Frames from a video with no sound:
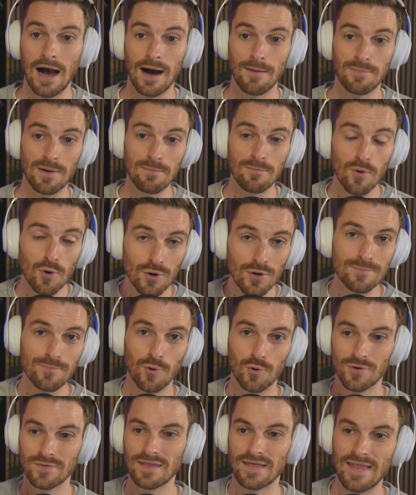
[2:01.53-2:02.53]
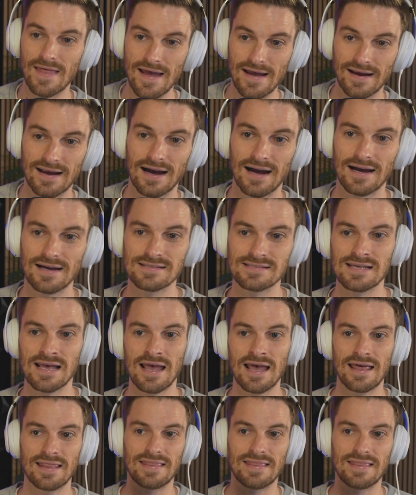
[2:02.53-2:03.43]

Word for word: Uh, but more important than that, guys,